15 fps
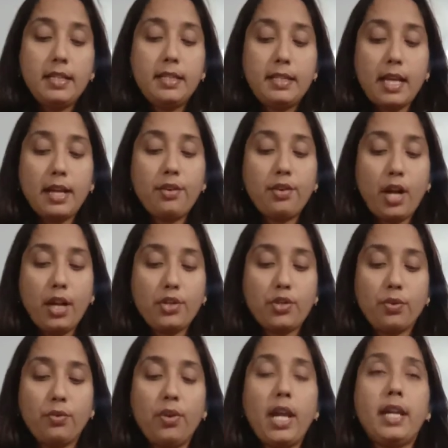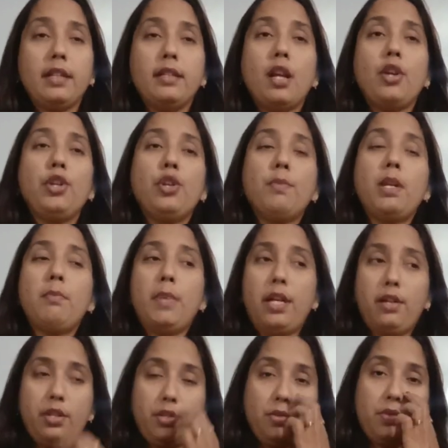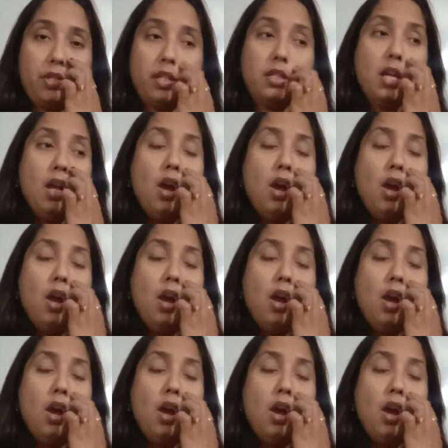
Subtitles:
said Raju. Right, now human-made resources.